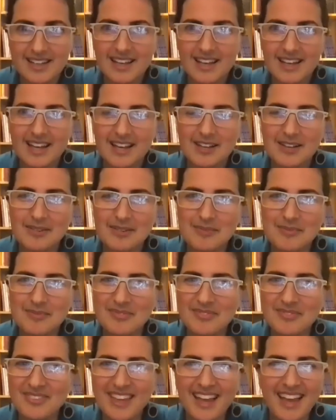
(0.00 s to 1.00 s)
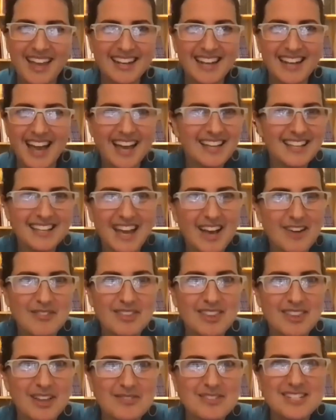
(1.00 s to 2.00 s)
And I
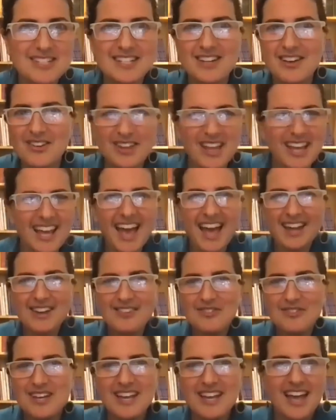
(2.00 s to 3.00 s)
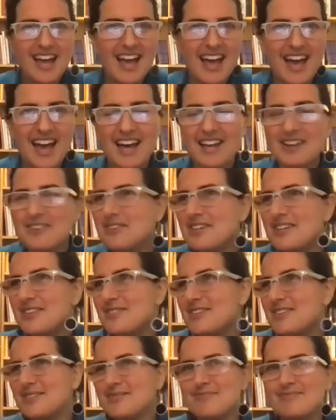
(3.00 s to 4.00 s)
would love to know, like, how do we
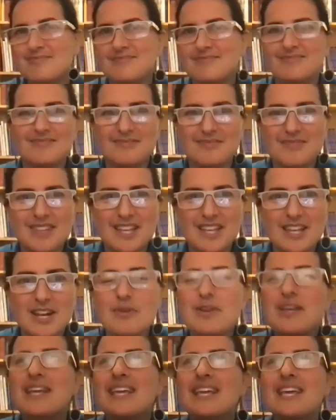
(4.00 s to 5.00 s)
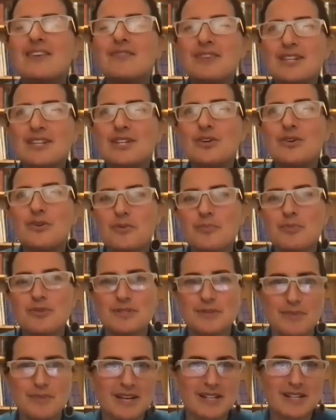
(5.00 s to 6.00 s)
even, you know, given your
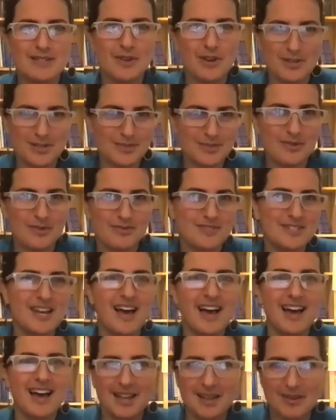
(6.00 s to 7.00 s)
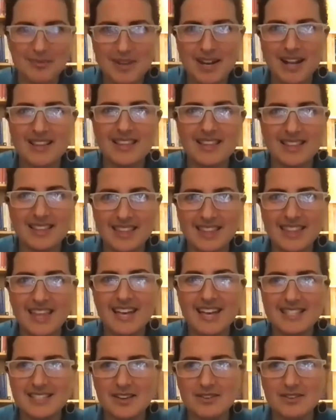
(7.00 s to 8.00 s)
perspective also of time, and I think that
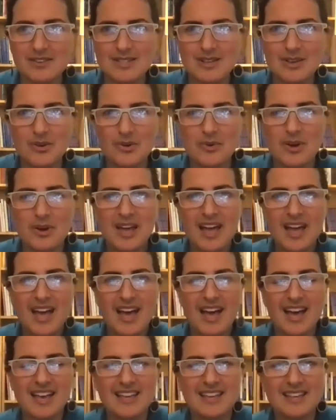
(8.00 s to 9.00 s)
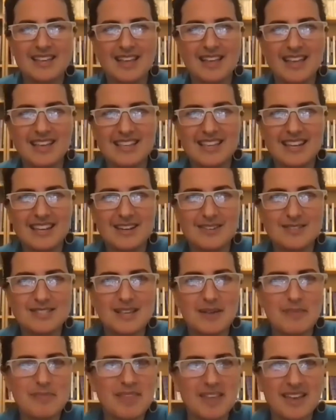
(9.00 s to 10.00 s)
that's also you know,
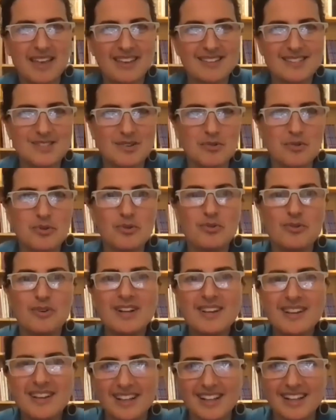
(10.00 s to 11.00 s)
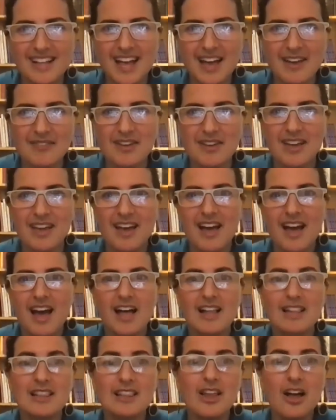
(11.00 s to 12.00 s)
something so critical, having
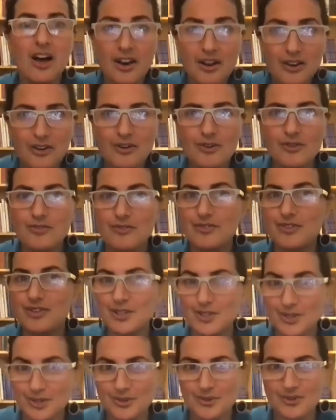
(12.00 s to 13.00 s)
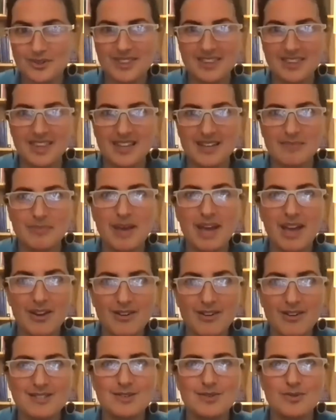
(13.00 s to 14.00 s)
a longer view than
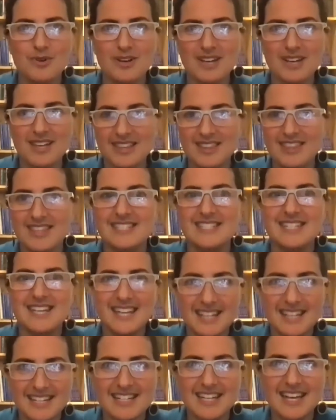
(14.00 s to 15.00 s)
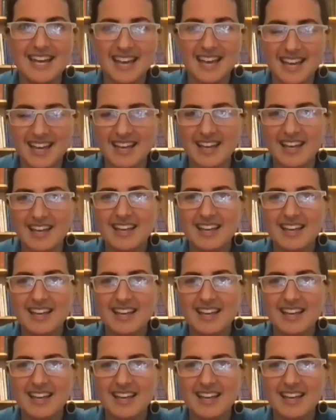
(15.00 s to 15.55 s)
parents who are in the day-to-day.